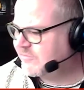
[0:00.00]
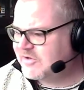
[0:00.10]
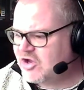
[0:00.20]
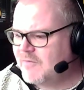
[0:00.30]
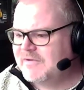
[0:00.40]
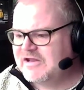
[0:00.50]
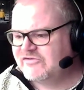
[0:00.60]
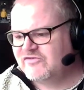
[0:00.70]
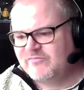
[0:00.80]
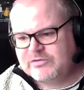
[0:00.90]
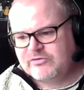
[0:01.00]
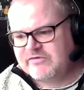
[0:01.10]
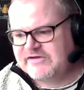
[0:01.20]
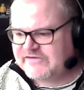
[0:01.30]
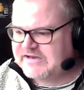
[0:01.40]
will be a combination of
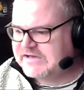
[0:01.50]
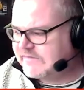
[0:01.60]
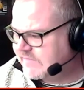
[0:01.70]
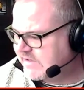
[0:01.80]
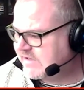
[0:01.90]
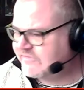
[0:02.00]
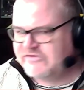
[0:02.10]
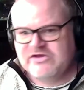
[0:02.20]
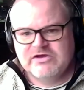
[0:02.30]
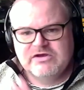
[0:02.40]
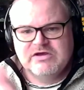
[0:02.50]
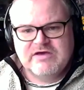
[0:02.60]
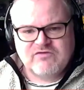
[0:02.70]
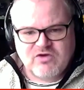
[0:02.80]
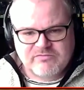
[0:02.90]
Blu-rays and DVDs
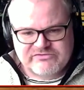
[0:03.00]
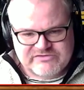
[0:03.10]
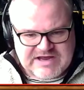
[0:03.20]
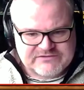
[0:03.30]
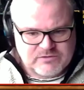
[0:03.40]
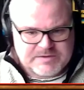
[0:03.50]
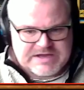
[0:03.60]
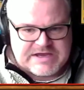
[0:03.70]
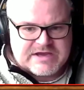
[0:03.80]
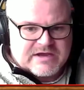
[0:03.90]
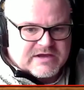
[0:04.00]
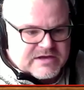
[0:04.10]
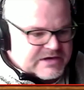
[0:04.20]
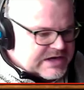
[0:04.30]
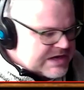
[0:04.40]
got them stacked up here and